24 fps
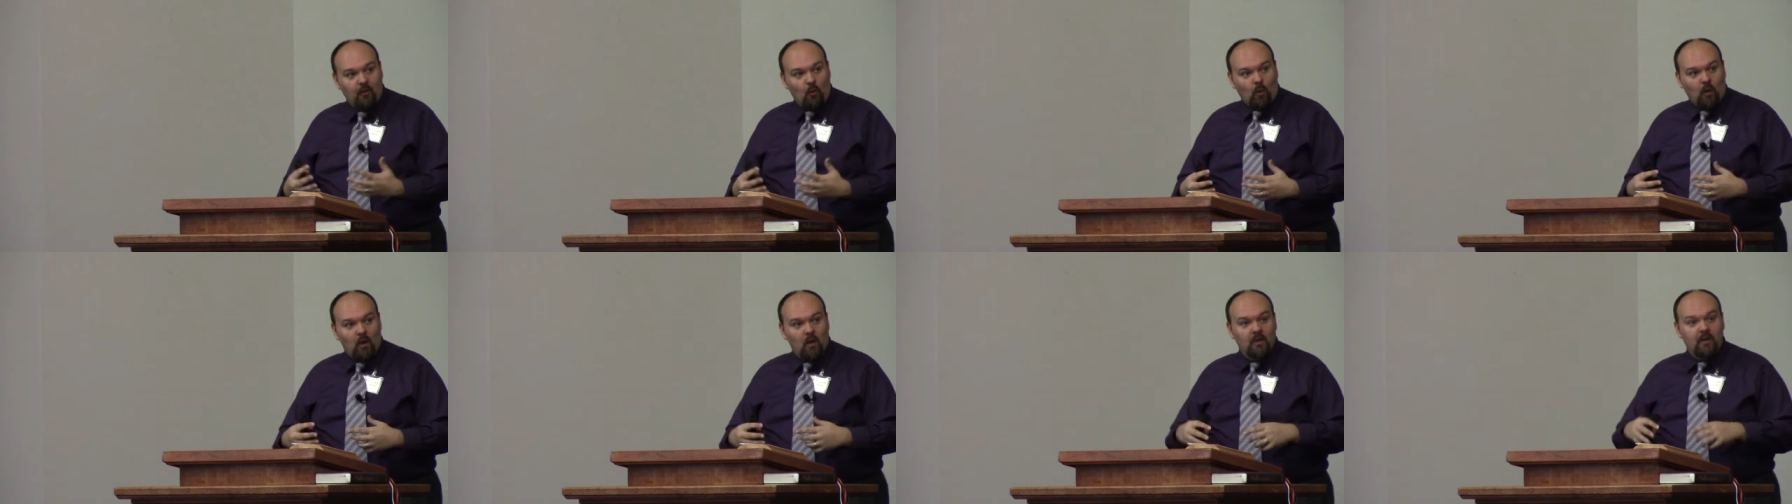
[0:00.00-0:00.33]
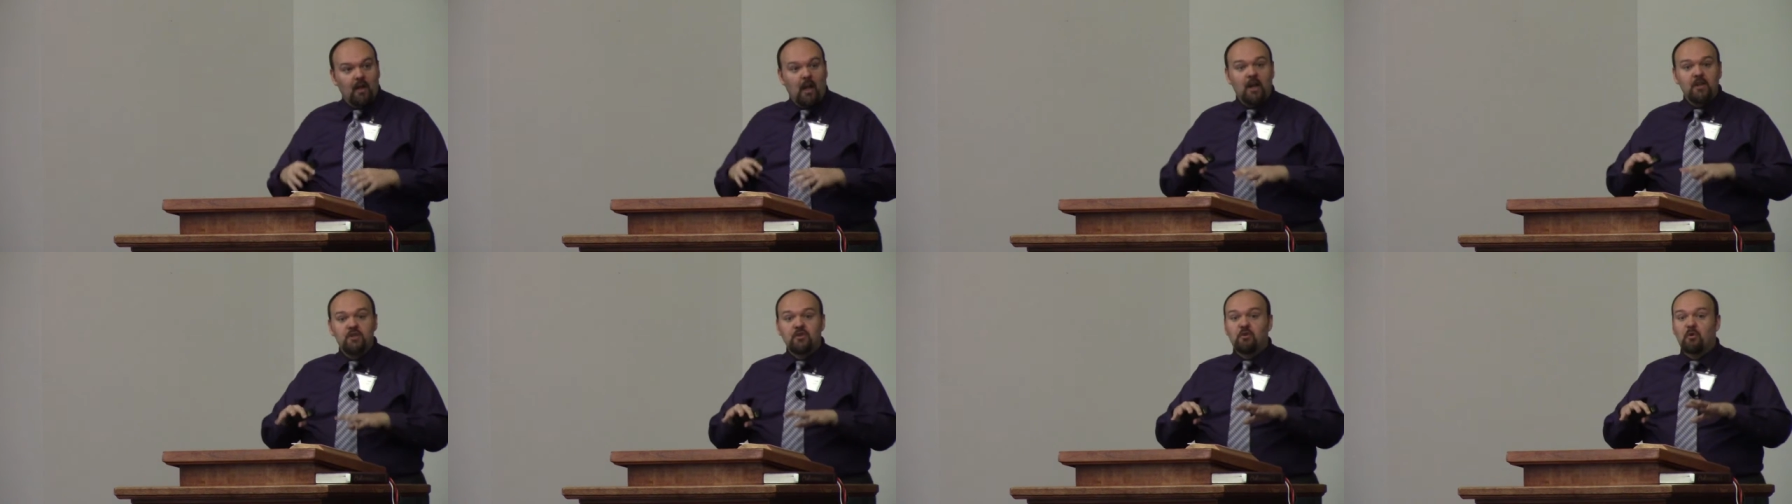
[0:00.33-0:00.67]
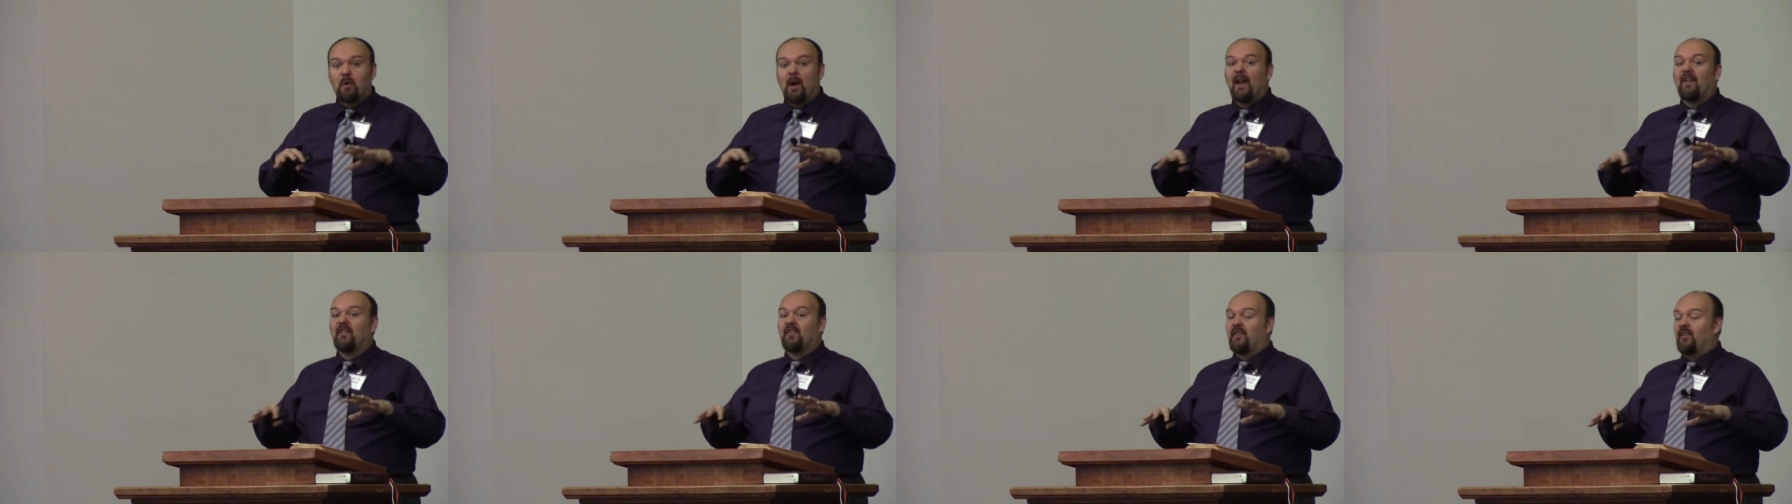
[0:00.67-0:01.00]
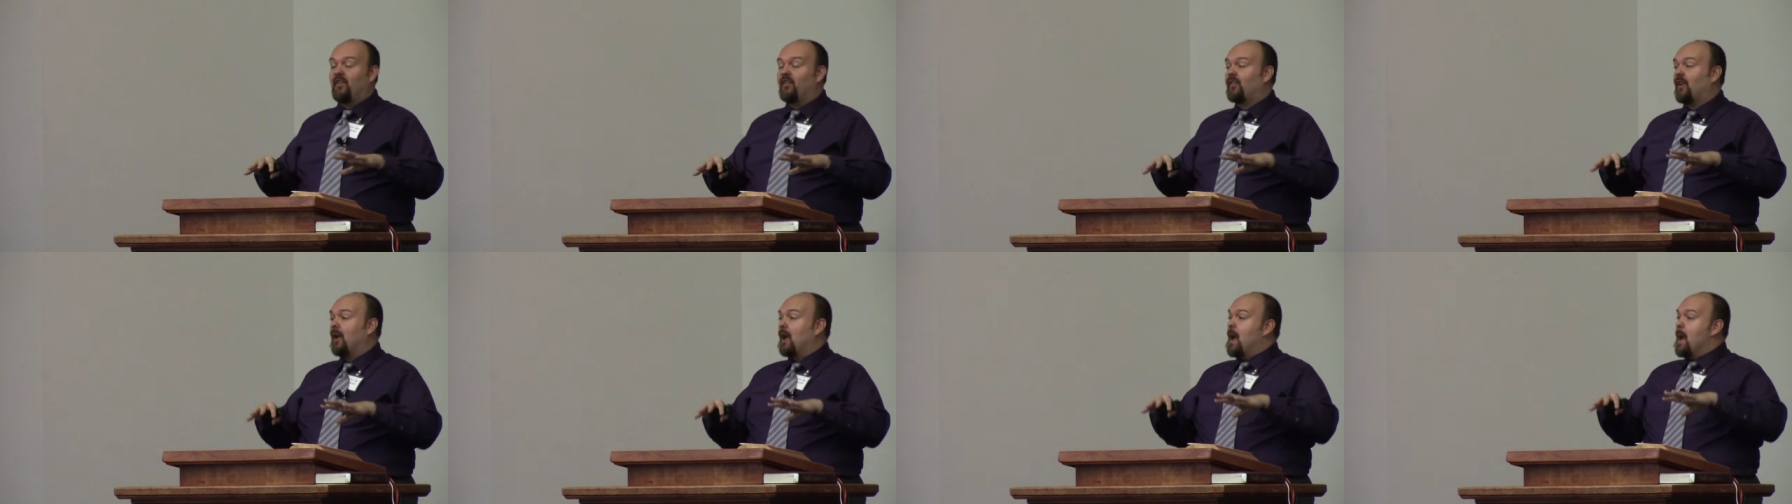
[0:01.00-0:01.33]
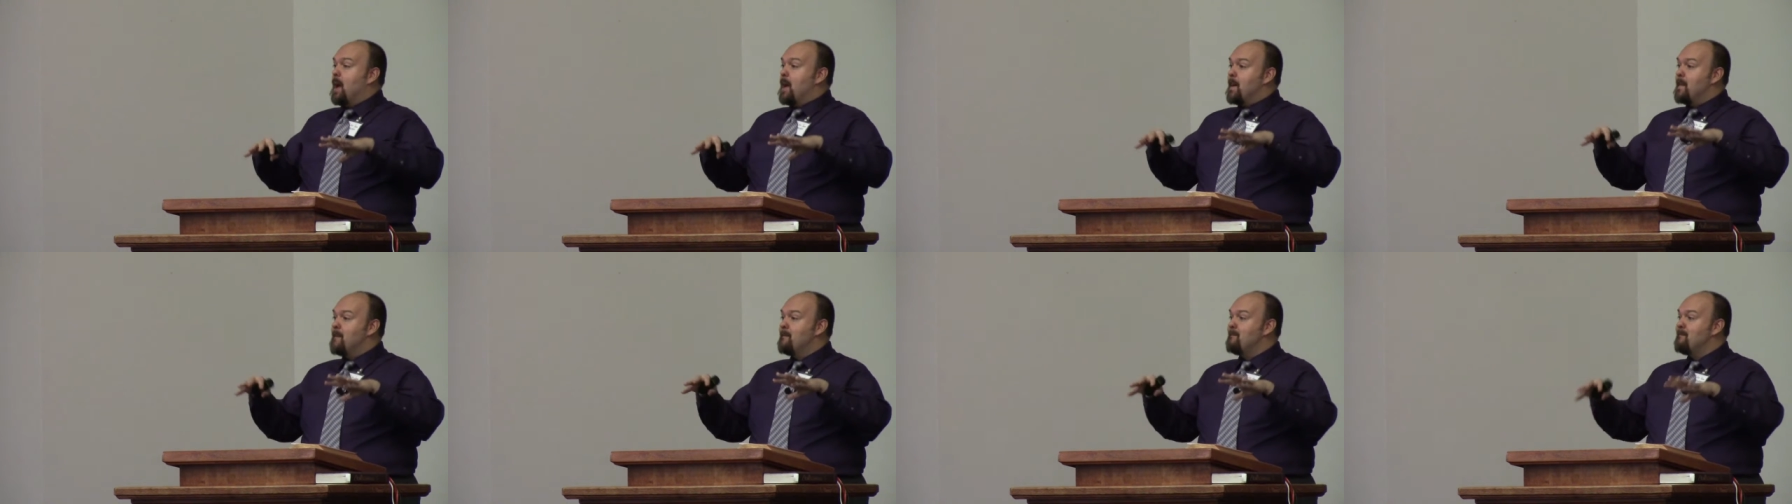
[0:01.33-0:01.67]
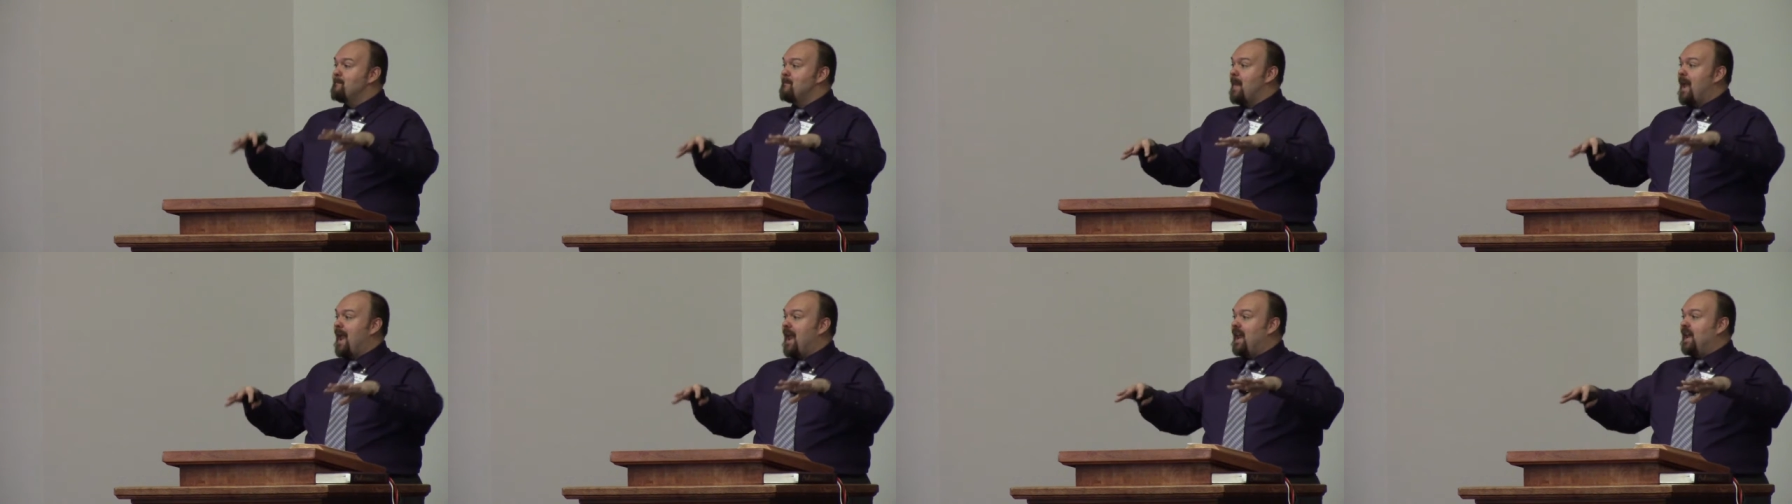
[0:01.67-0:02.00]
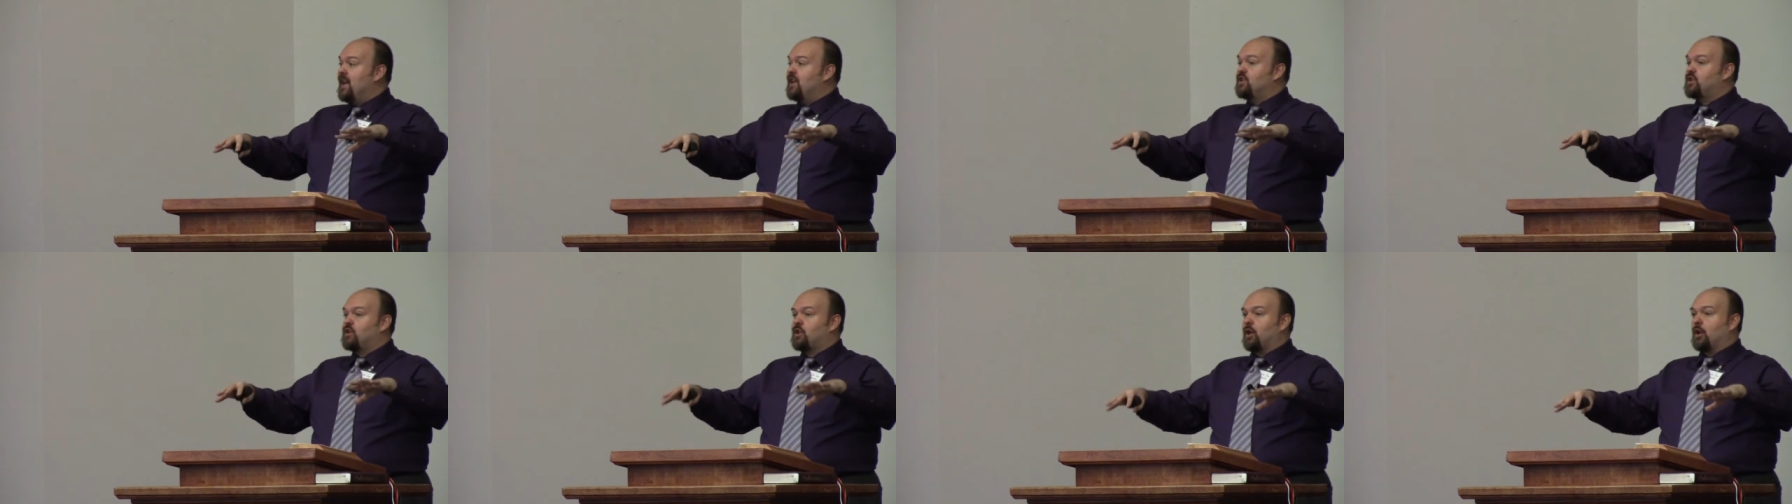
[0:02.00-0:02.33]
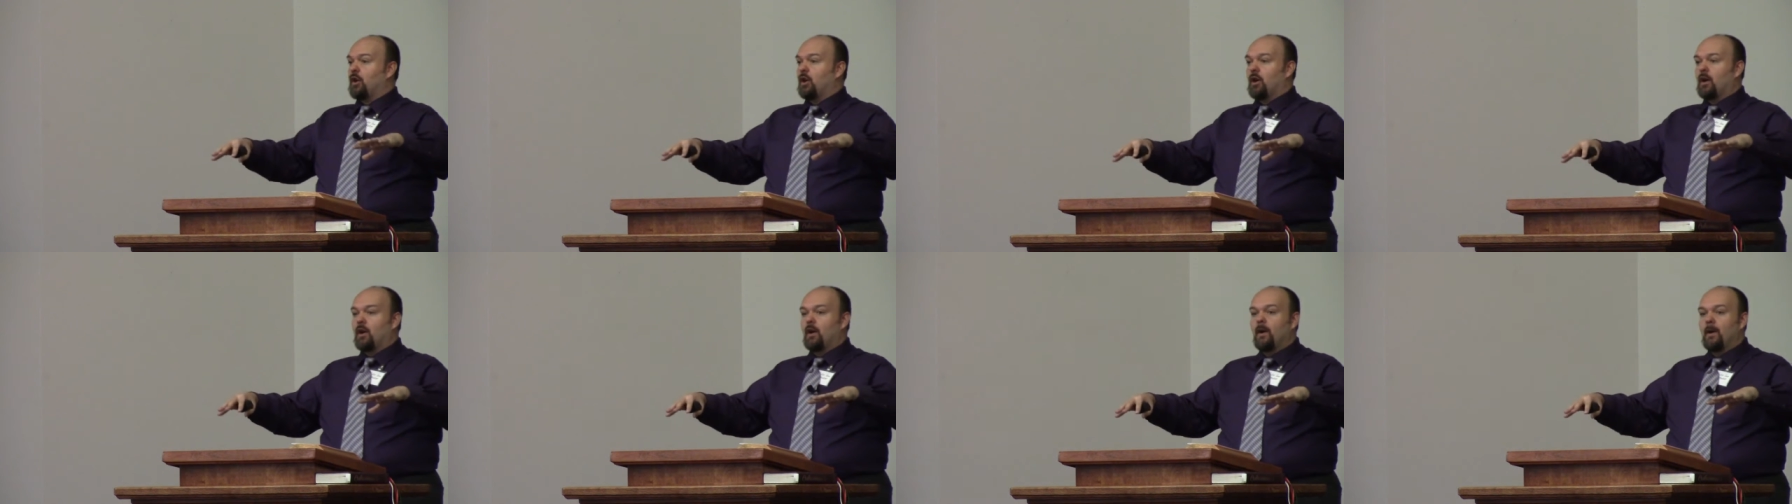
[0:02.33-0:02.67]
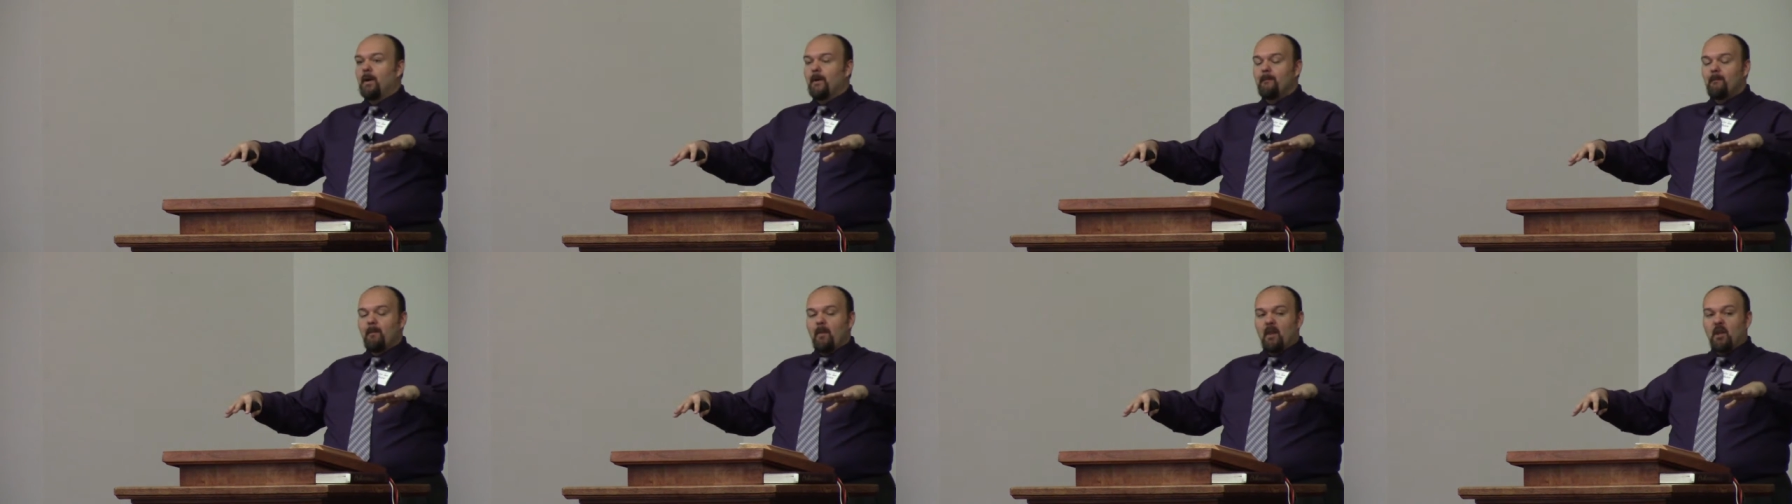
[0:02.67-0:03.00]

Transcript: the world addresses major